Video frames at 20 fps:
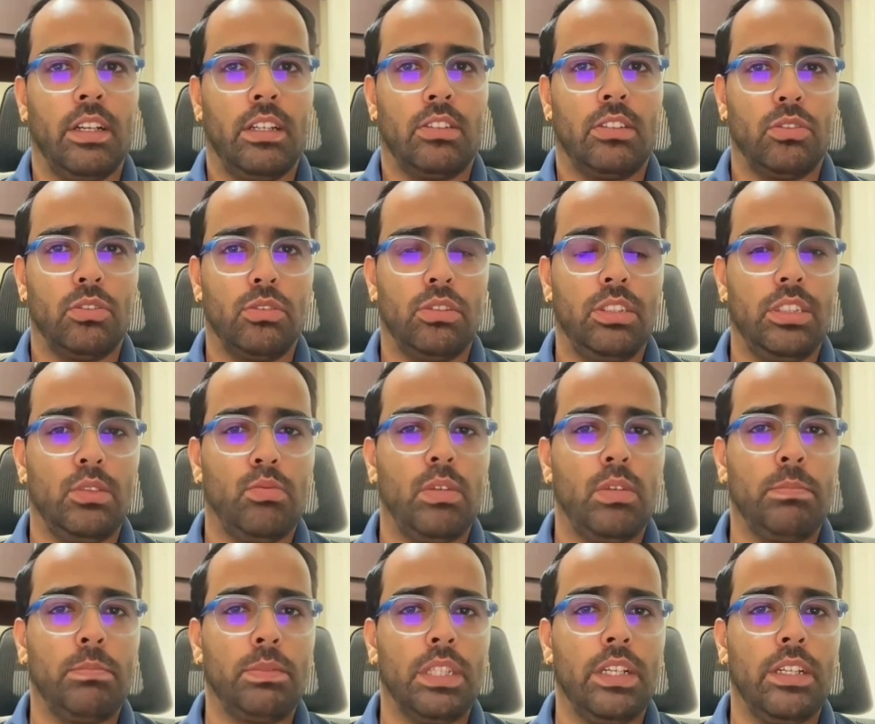So this
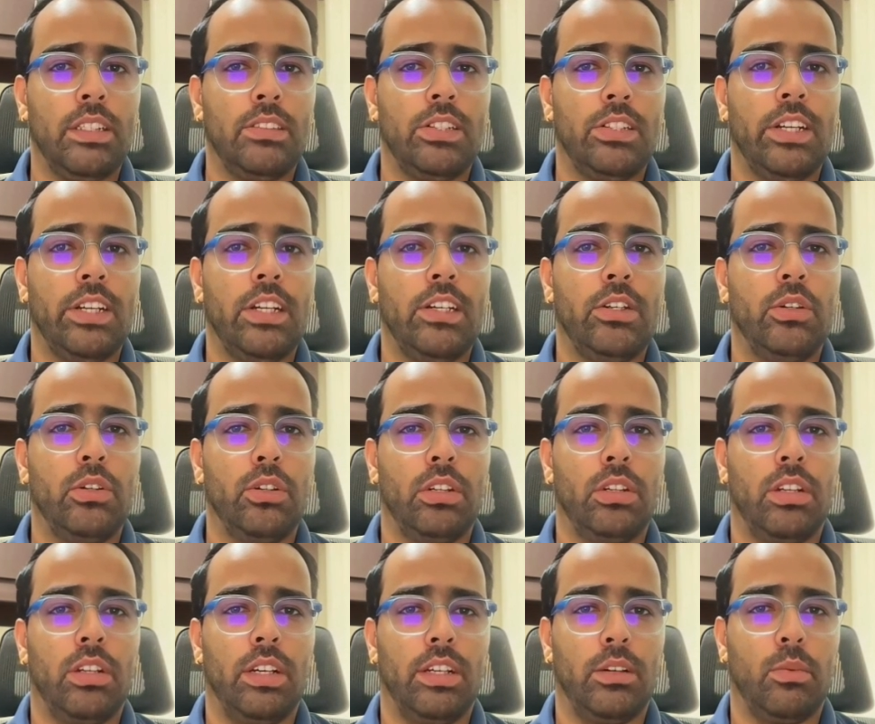website is really
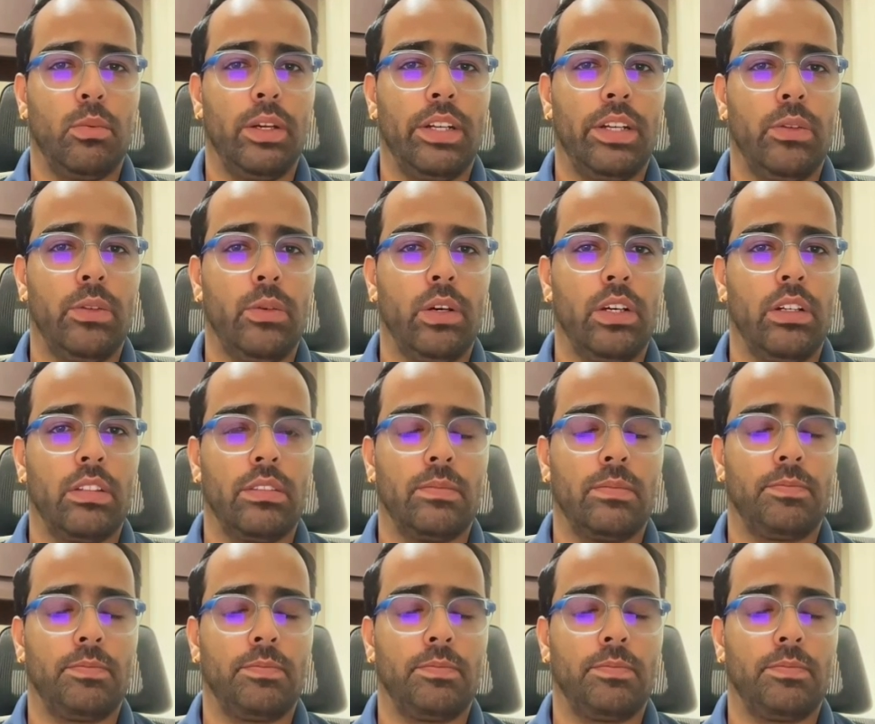good, like when you are